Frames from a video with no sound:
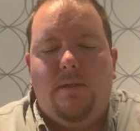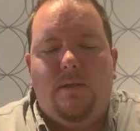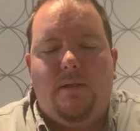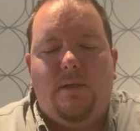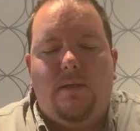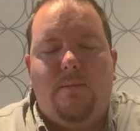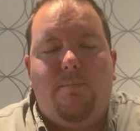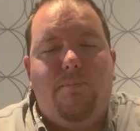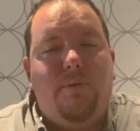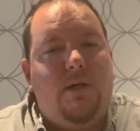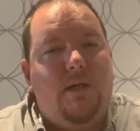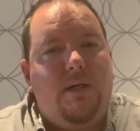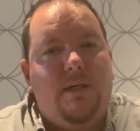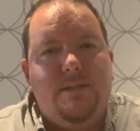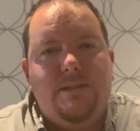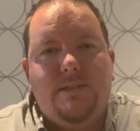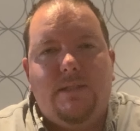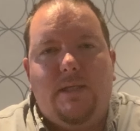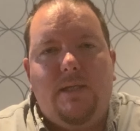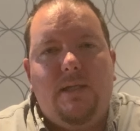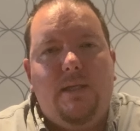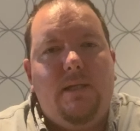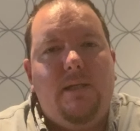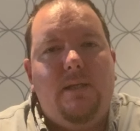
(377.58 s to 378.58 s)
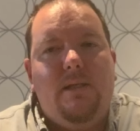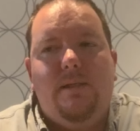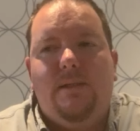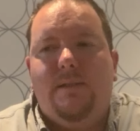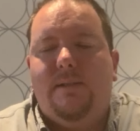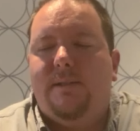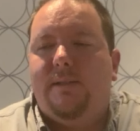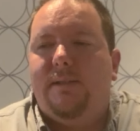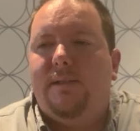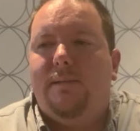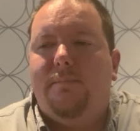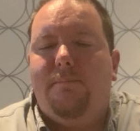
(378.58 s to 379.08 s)
Potski,
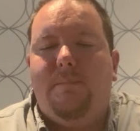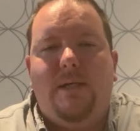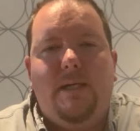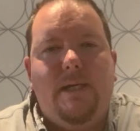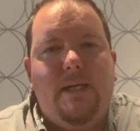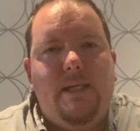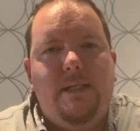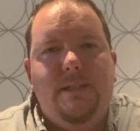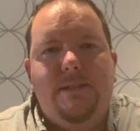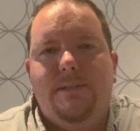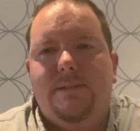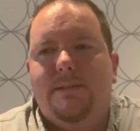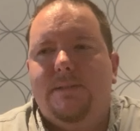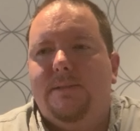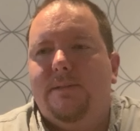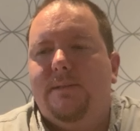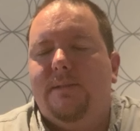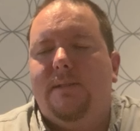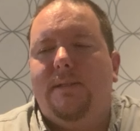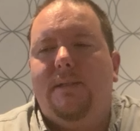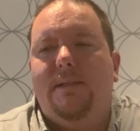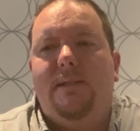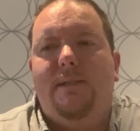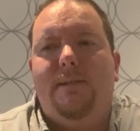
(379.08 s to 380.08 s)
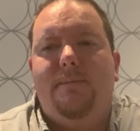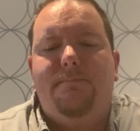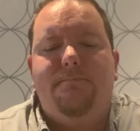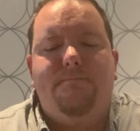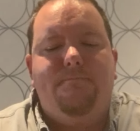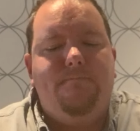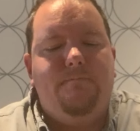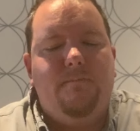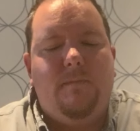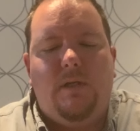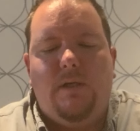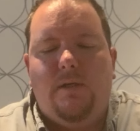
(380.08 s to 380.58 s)
Mike's,
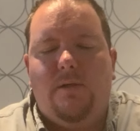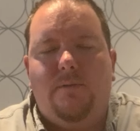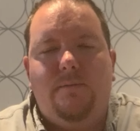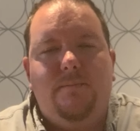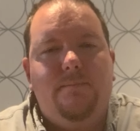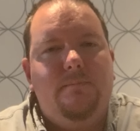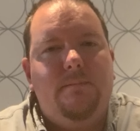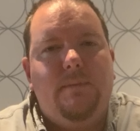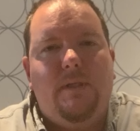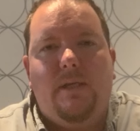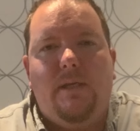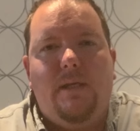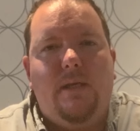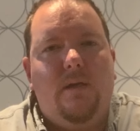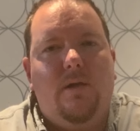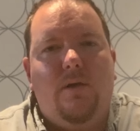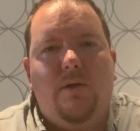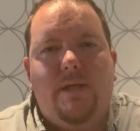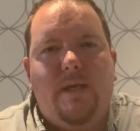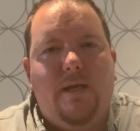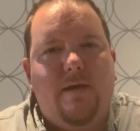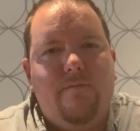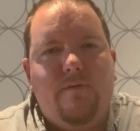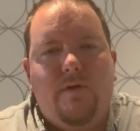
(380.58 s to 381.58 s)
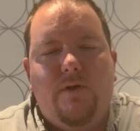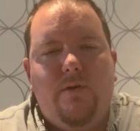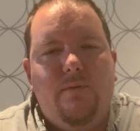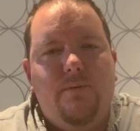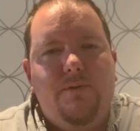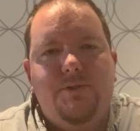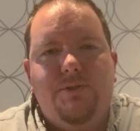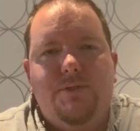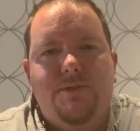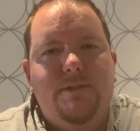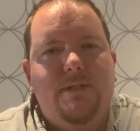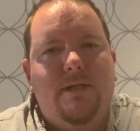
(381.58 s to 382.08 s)
all you have to do
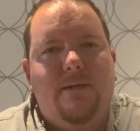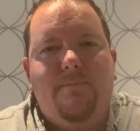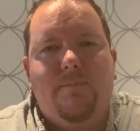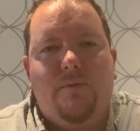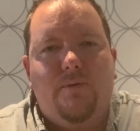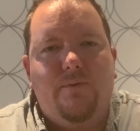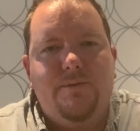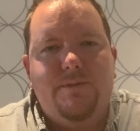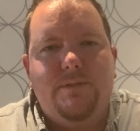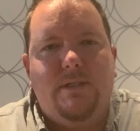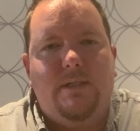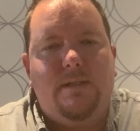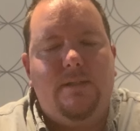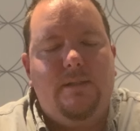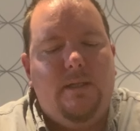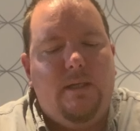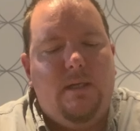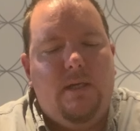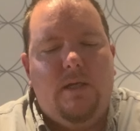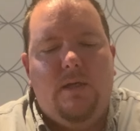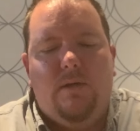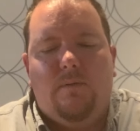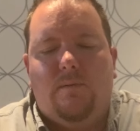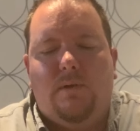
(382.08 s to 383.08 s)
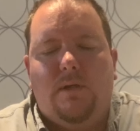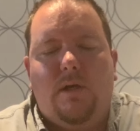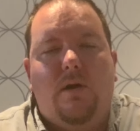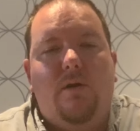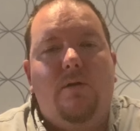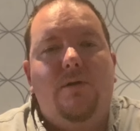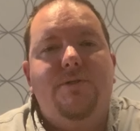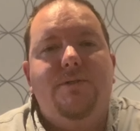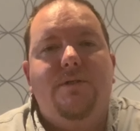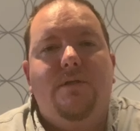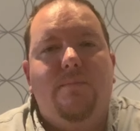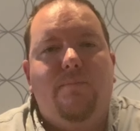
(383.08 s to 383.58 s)
is just dump those in.
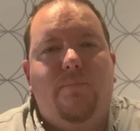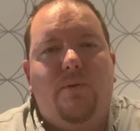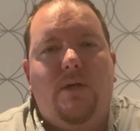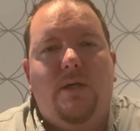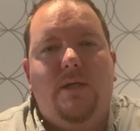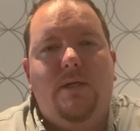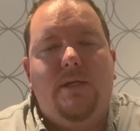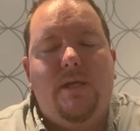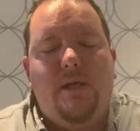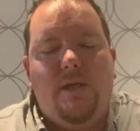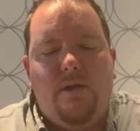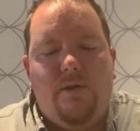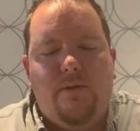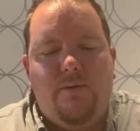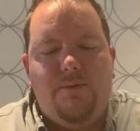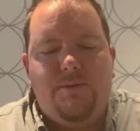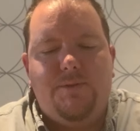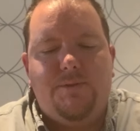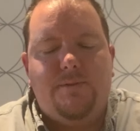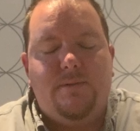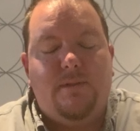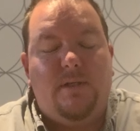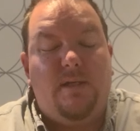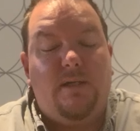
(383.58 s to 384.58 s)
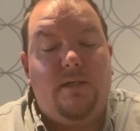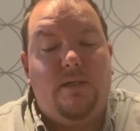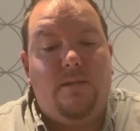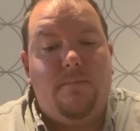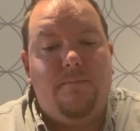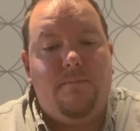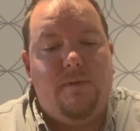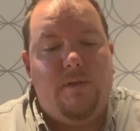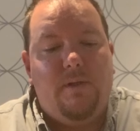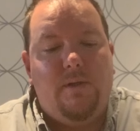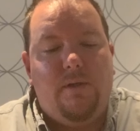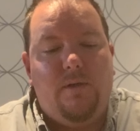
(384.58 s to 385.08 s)
Regardless of the product you use,
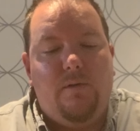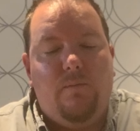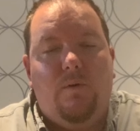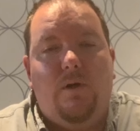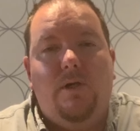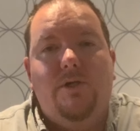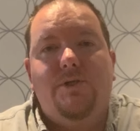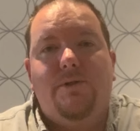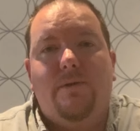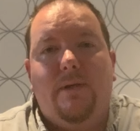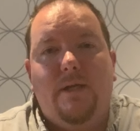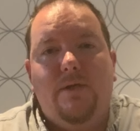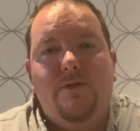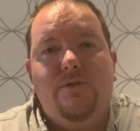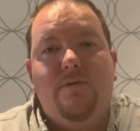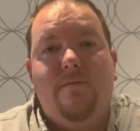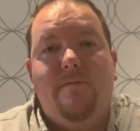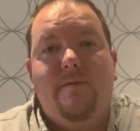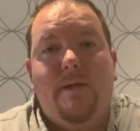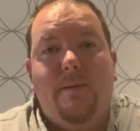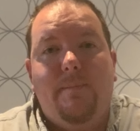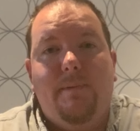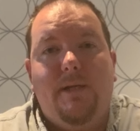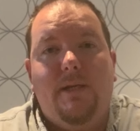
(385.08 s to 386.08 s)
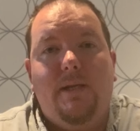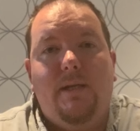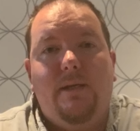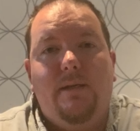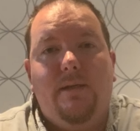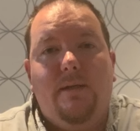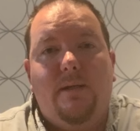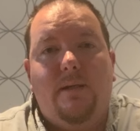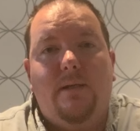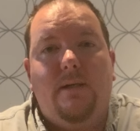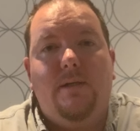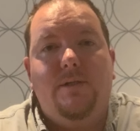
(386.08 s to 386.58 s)
you want your anchovy to
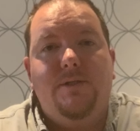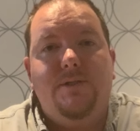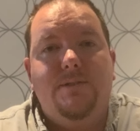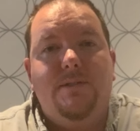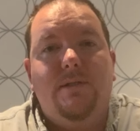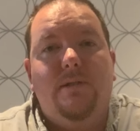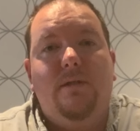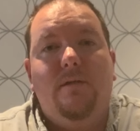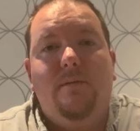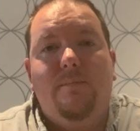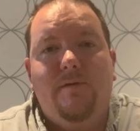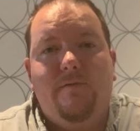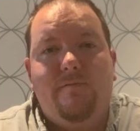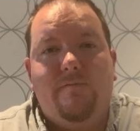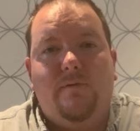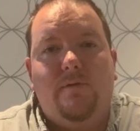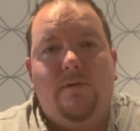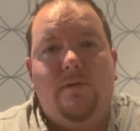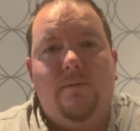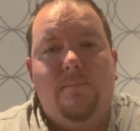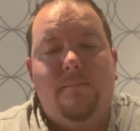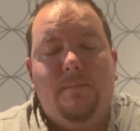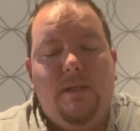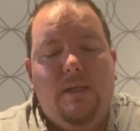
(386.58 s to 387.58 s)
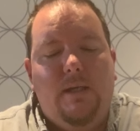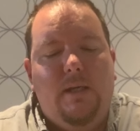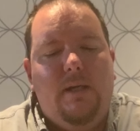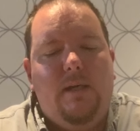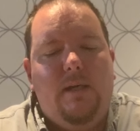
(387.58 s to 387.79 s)
be just a little bit firm,